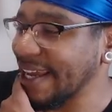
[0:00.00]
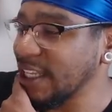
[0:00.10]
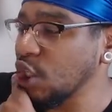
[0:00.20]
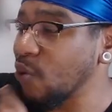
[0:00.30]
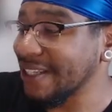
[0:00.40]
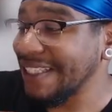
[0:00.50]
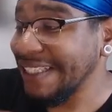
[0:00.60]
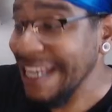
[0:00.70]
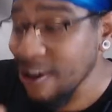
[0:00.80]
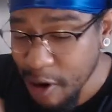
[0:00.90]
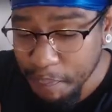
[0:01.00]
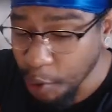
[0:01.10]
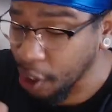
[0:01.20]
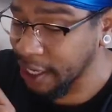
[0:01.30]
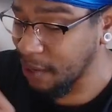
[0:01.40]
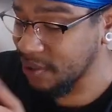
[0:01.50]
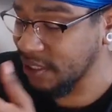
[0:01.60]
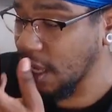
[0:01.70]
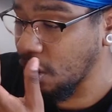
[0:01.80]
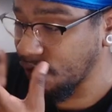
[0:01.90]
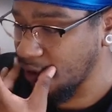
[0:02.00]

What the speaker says: into a secret book himself,